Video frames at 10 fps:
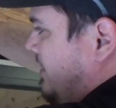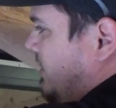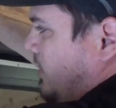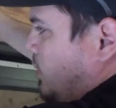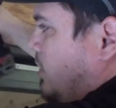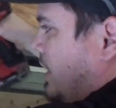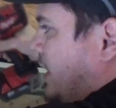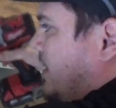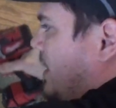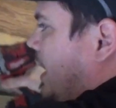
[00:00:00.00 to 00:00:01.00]
you could
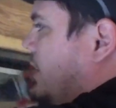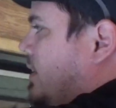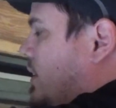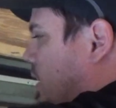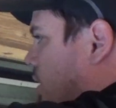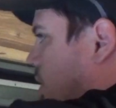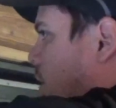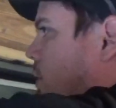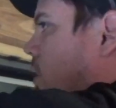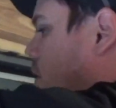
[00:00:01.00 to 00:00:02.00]
hit that, and that
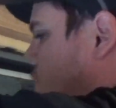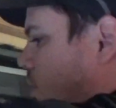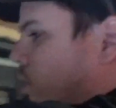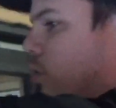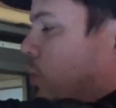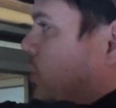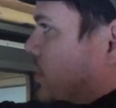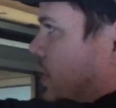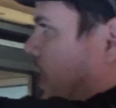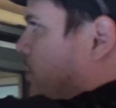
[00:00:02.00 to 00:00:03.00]
would cause your screw to
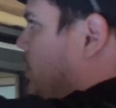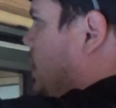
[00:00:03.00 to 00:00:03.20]
snap.